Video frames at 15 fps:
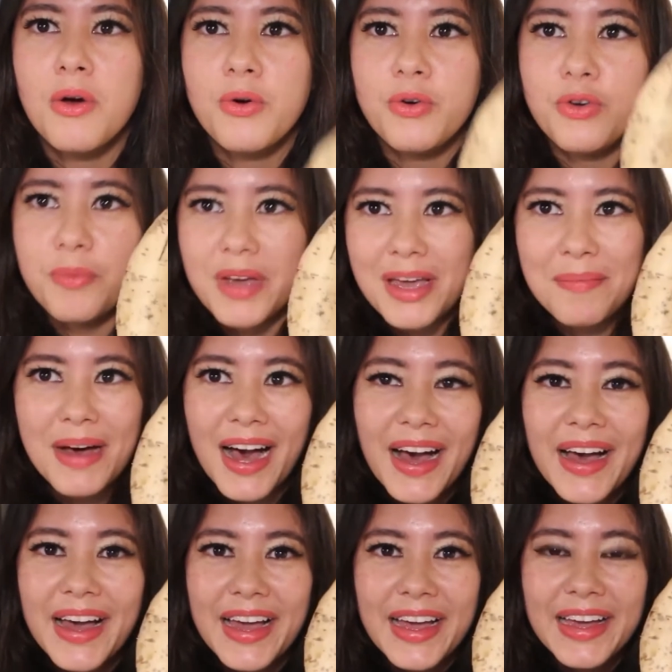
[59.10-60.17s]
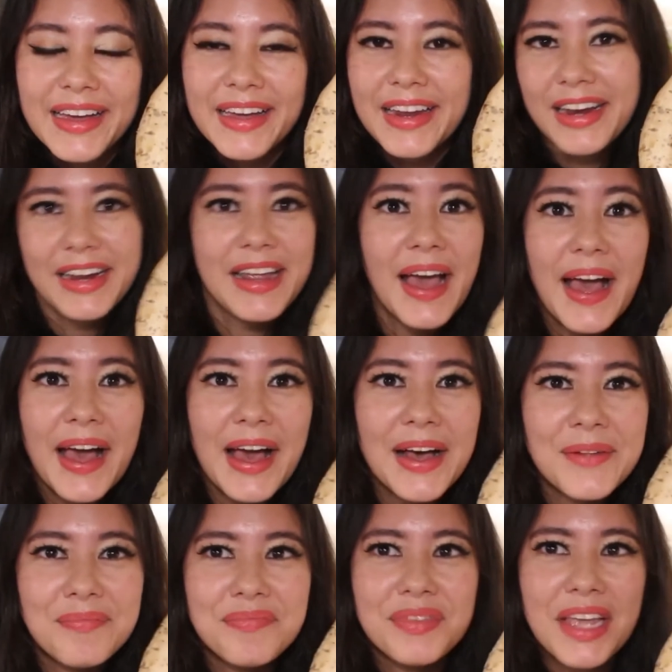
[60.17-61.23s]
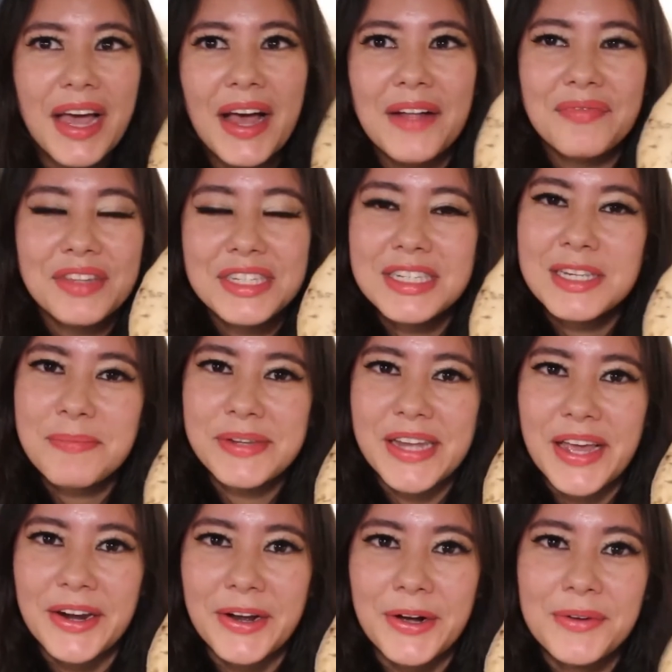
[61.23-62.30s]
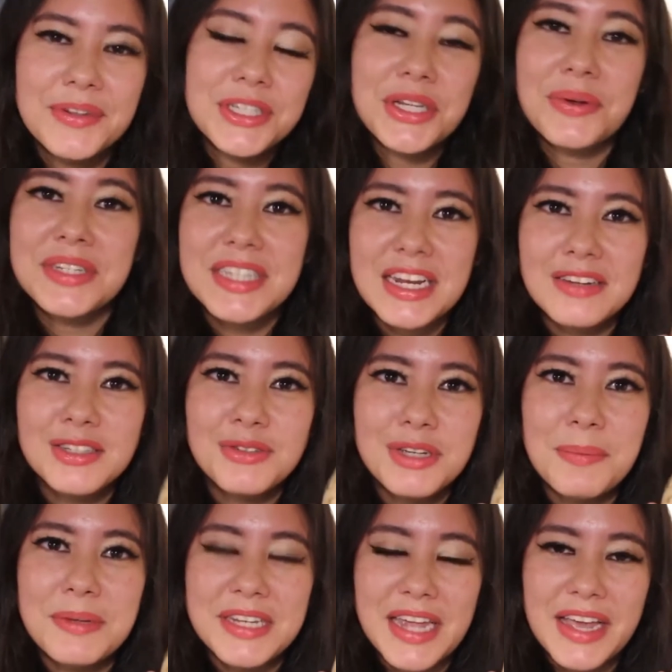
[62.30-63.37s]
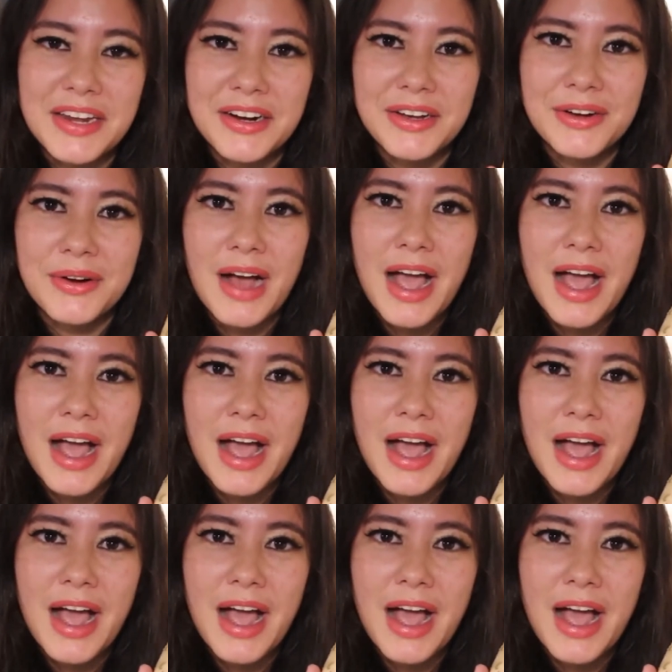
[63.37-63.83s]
ube pie? Yeah, this is a potato. So instead of sweet potato,